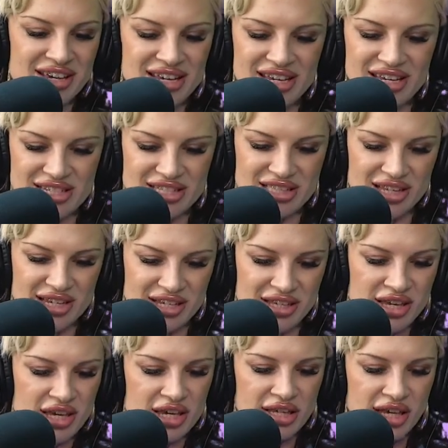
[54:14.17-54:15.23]
he's like,
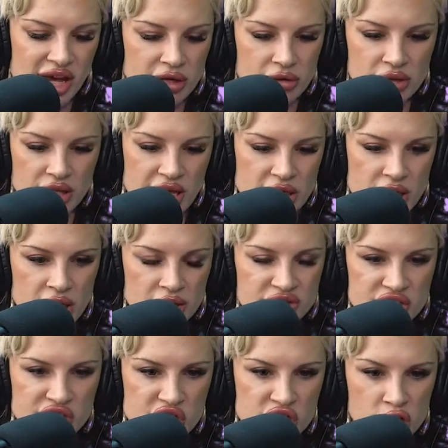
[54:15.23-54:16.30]
yeah, you like that, you
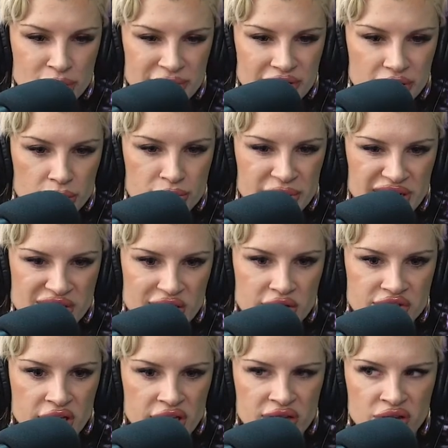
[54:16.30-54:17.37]
stupid little bitch, and I
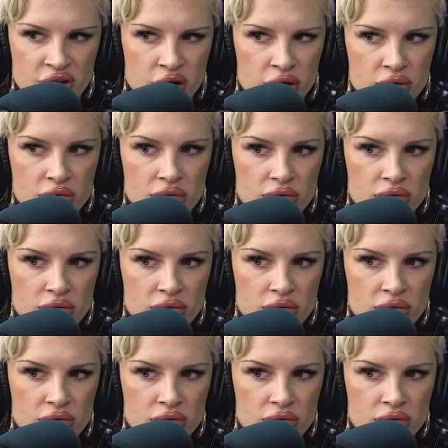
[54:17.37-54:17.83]
was like, no.